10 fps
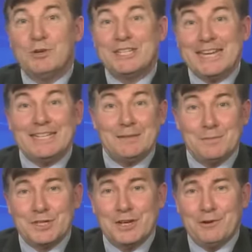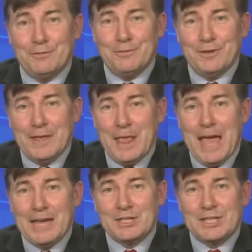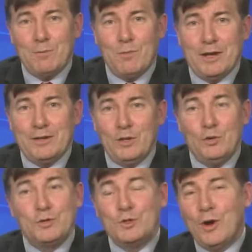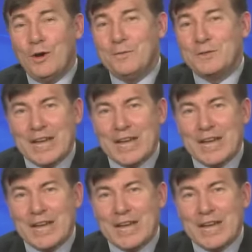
of present himself as someone who's not